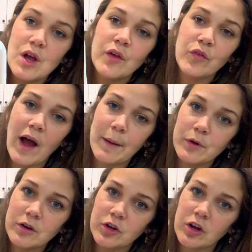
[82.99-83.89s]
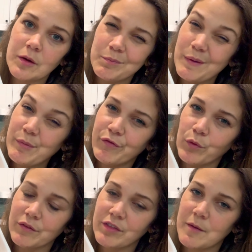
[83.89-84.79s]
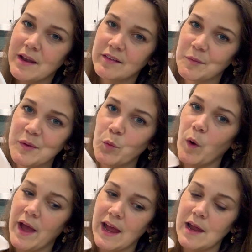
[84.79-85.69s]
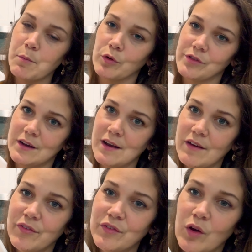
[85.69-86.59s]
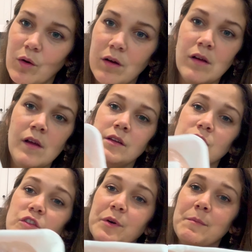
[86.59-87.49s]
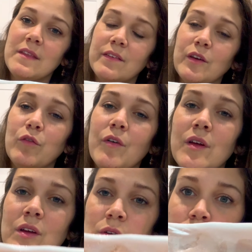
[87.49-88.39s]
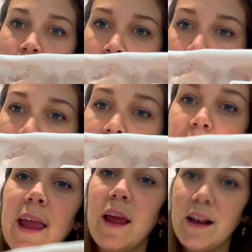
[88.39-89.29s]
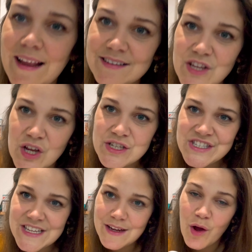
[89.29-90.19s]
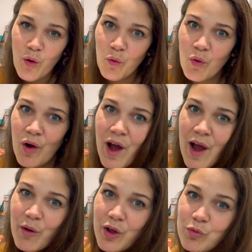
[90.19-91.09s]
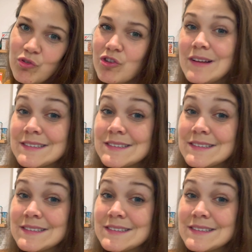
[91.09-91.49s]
So I'm gonna cook maybe 4 of them and it's gonna be way more than enough. So just put them in the stove and let's see how it goes.